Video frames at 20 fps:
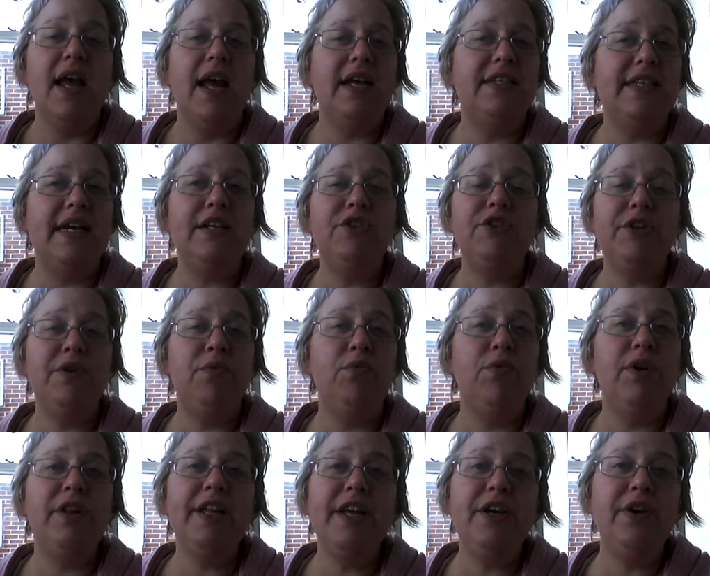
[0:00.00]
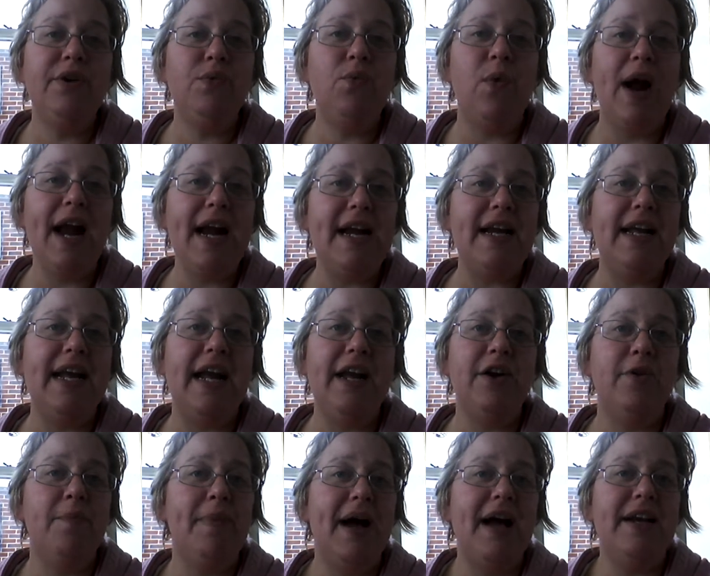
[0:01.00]
It's actually a really good way to get
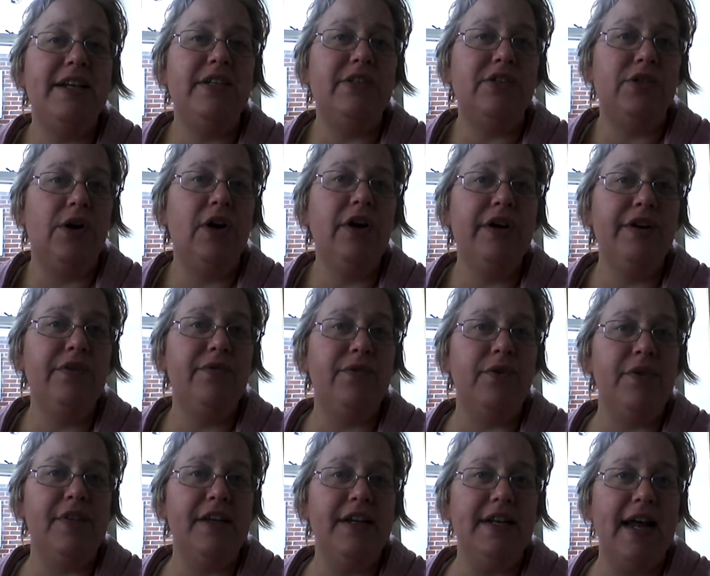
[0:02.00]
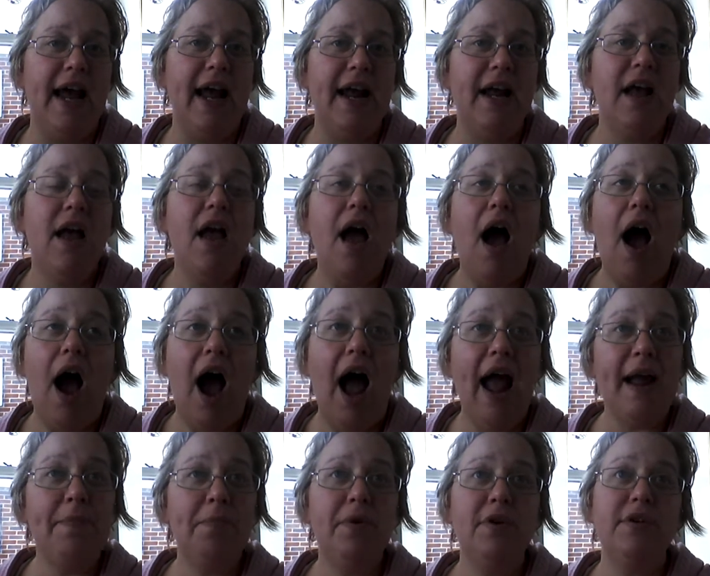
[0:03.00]
your body started for the day.
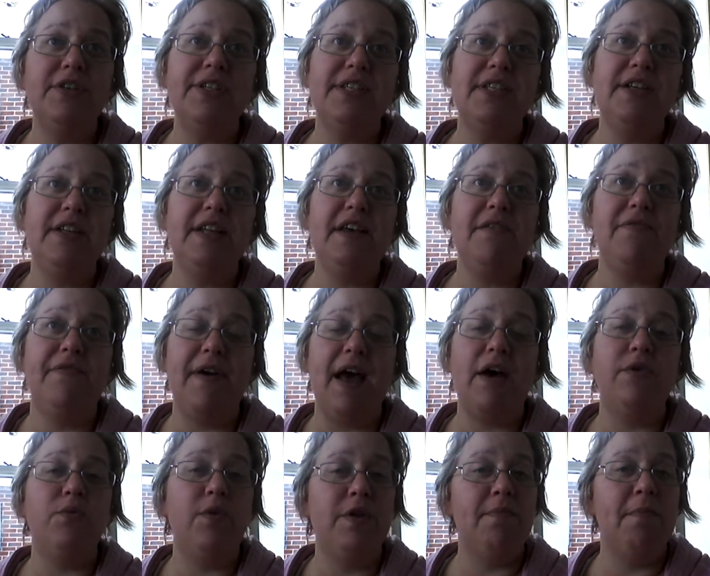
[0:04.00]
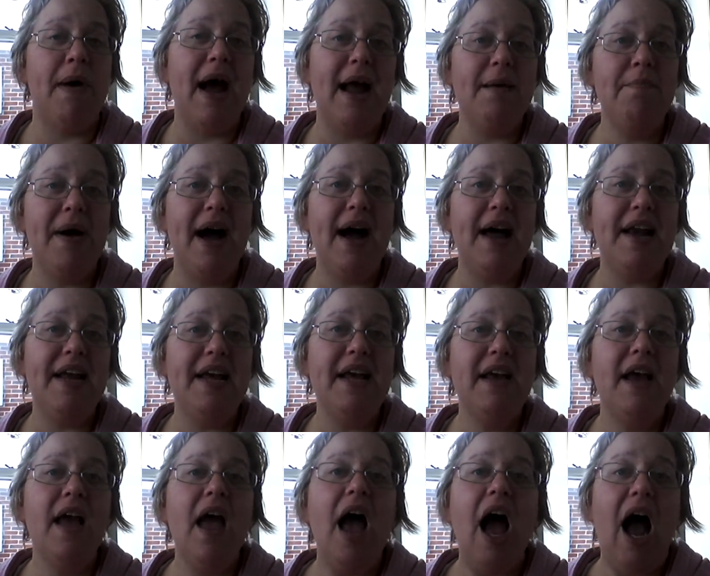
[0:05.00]
I personally found with my
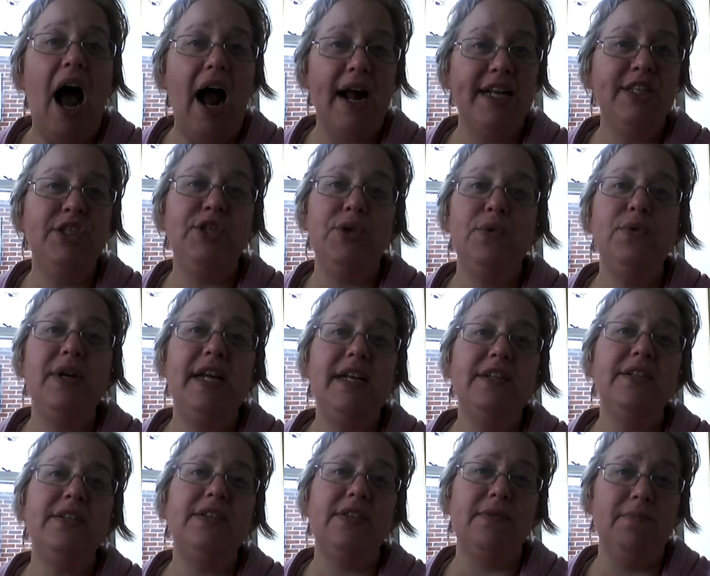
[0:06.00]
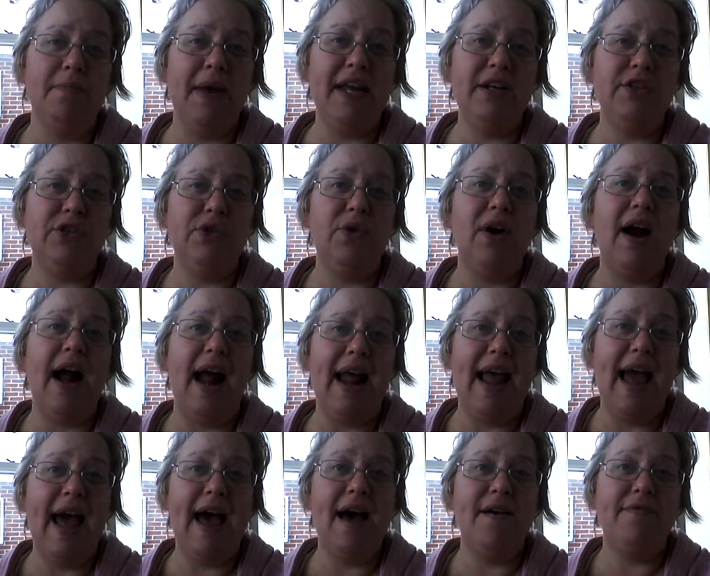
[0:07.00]
body, I do need to make sure I
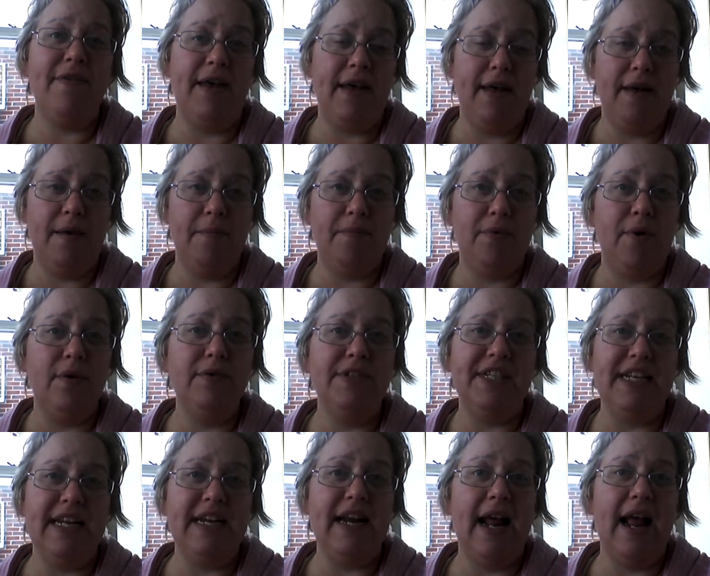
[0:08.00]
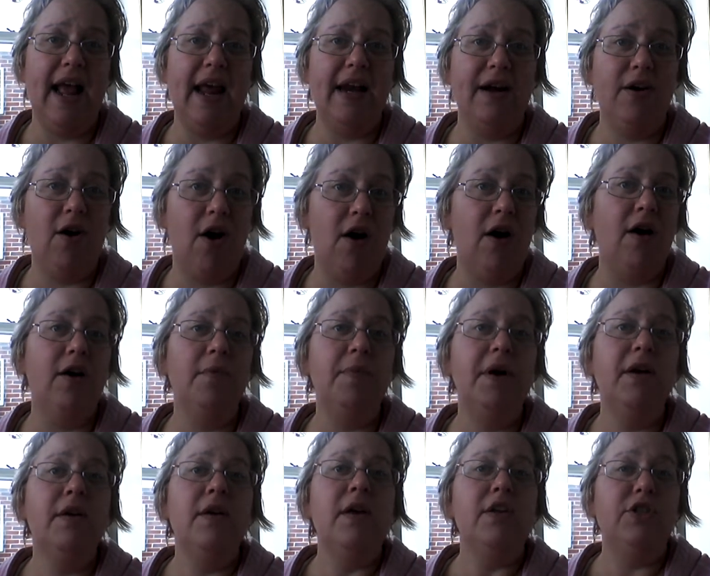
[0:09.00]
have protein and a
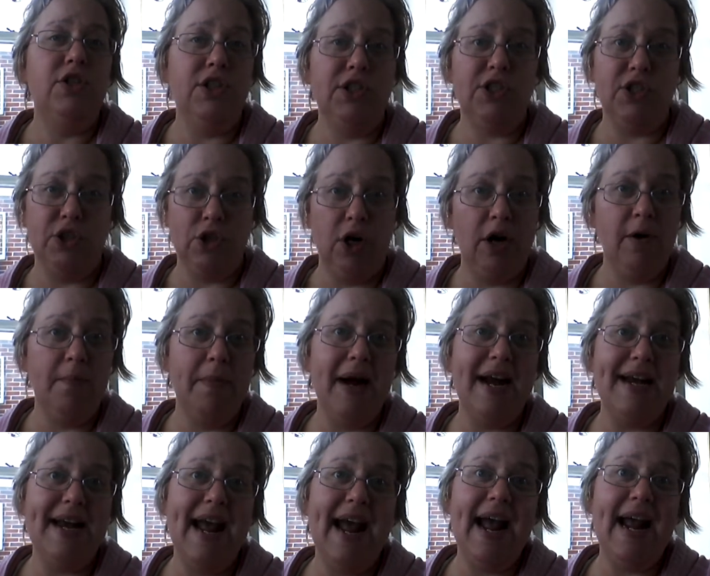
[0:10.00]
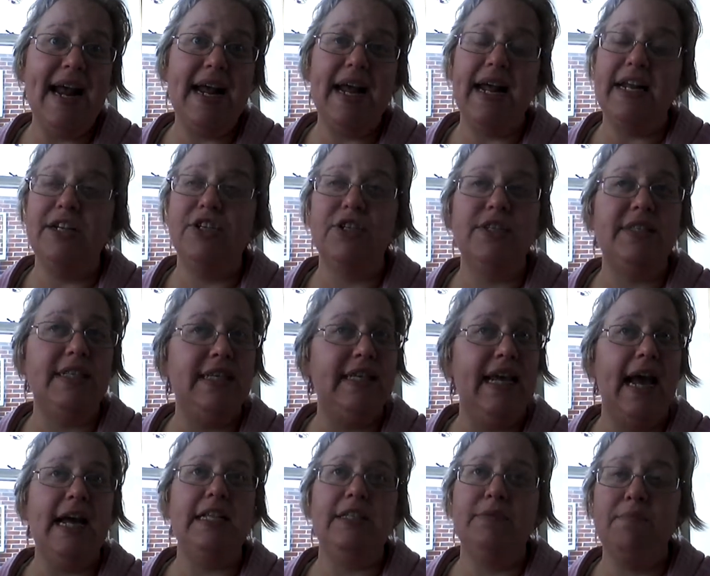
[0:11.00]
carb to start my day. It just
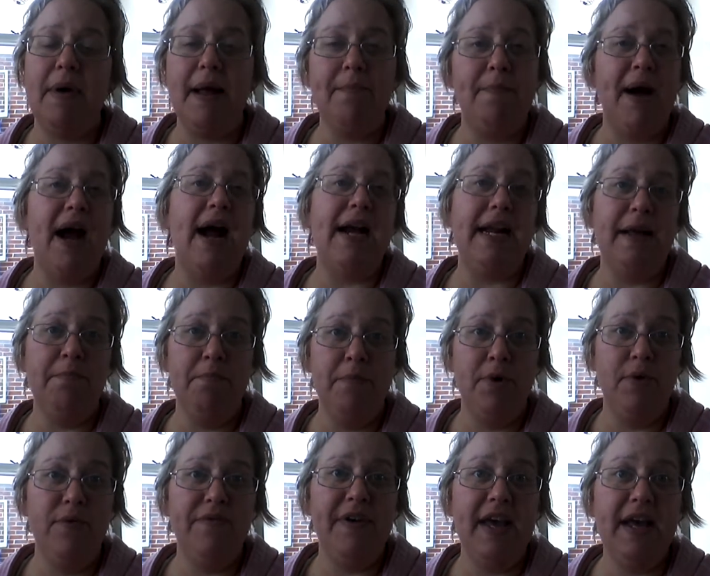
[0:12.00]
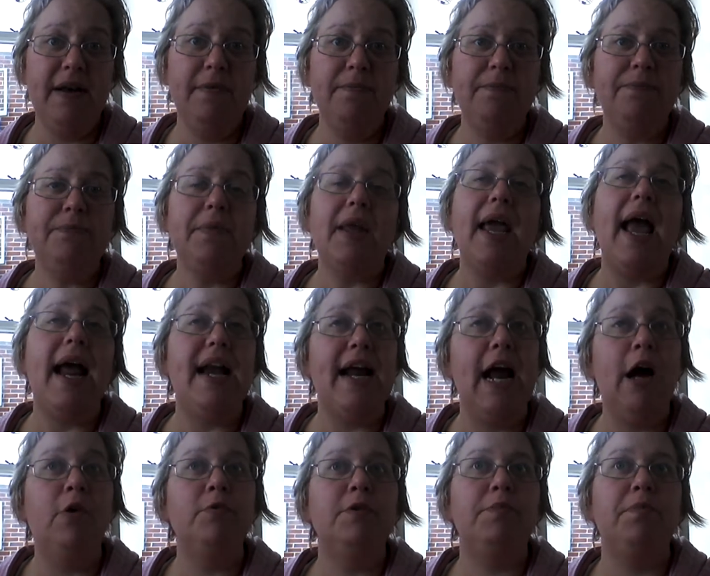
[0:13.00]
gets my body moving and
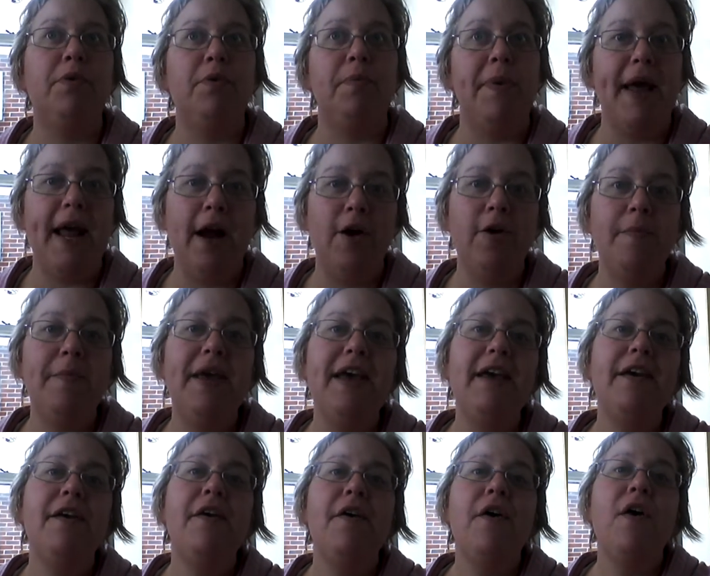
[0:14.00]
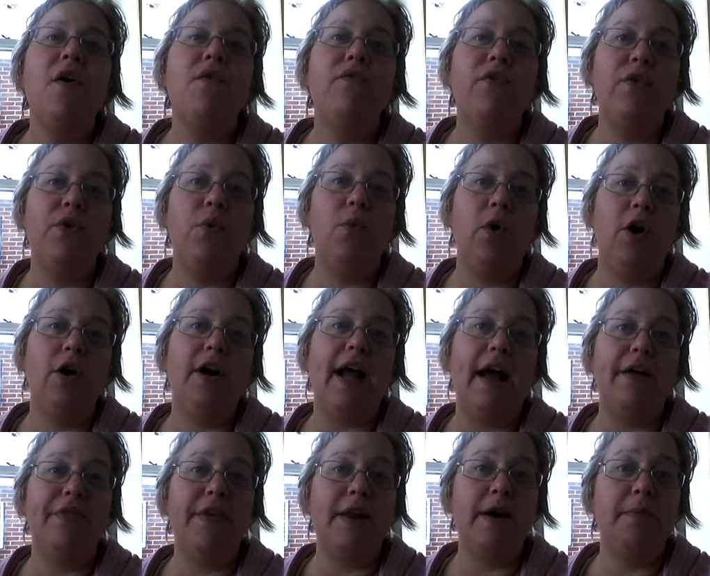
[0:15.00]
it helps prepare me for the
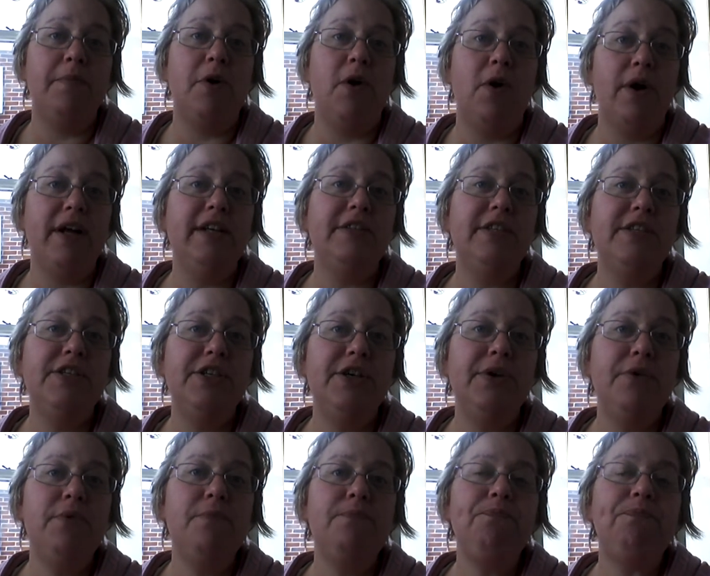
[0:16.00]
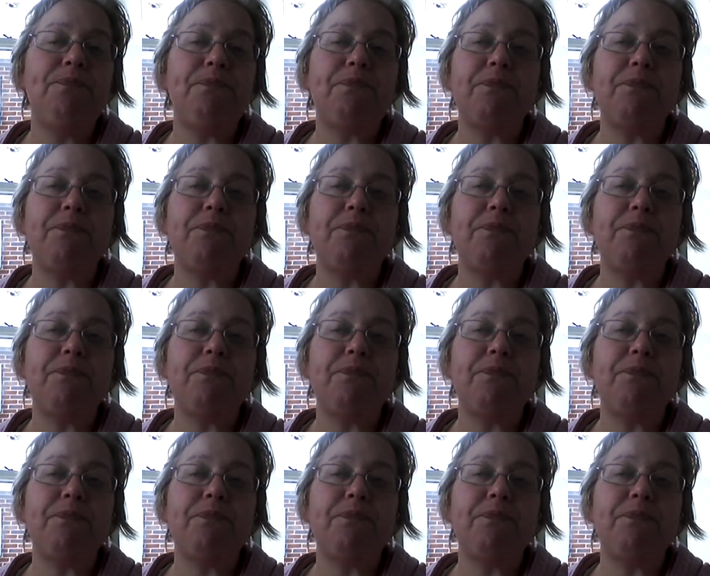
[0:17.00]
workout that I'm going to do.